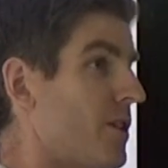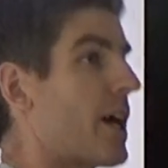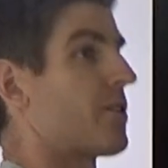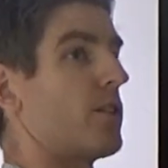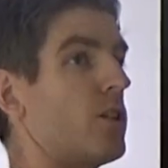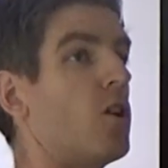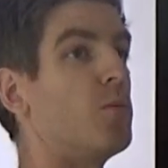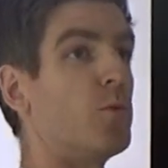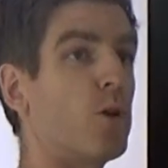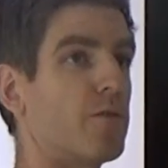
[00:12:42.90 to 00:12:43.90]
it's actually
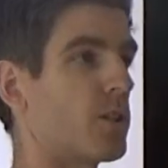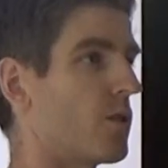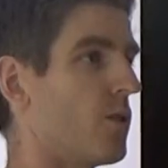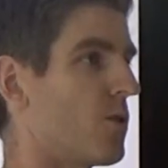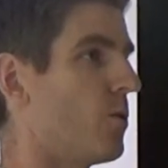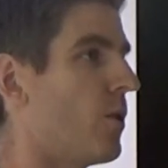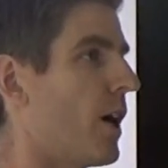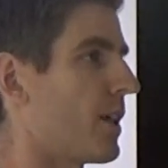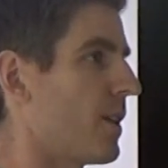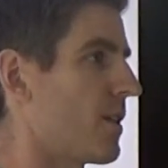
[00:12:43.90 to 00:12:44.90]
homeomorphic to the
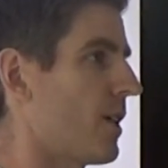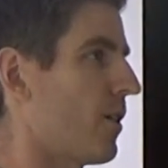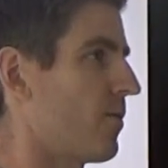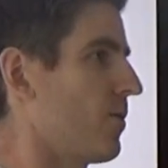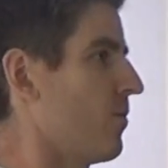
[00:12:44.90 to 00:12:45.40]
pseudo-arc itself.